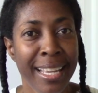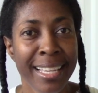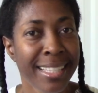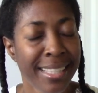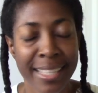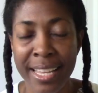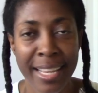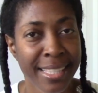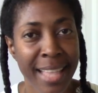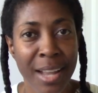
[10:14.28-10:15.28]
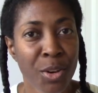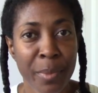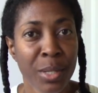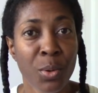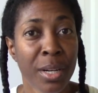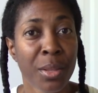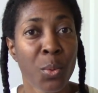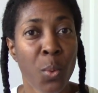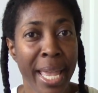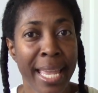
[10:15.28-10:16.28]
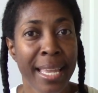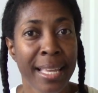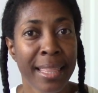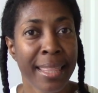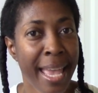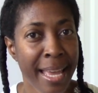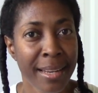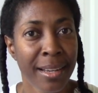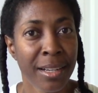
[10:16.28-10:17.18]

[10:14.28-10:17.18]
it's not going to be no other way than